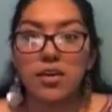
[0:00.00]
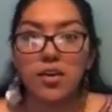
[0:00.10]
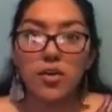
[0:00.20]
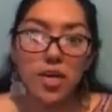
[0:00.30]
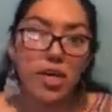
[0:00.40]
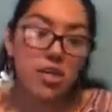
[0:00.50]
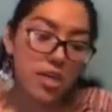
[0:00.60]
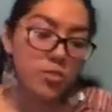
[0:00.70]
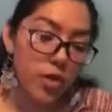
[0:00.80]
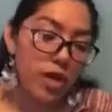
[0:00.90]
oh, okay,
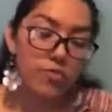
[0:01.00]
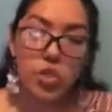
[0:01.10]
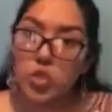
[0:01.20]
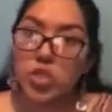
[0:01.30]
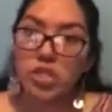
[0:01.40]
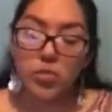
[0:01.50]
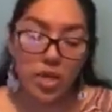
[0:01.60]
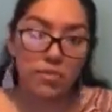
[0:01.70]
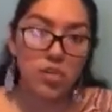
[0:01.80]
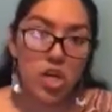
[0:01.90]
yes, we have to do this, we
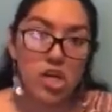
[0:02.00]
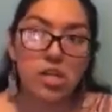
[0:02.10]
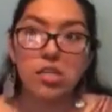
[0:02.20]
have to learn.